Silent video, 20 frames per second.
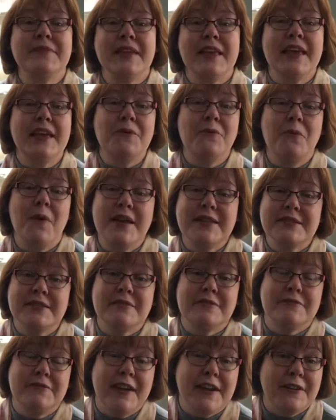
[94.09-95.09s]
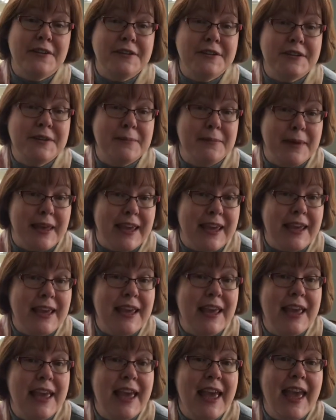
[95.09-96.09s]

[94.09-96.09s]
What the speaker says: It wasn't fair to me.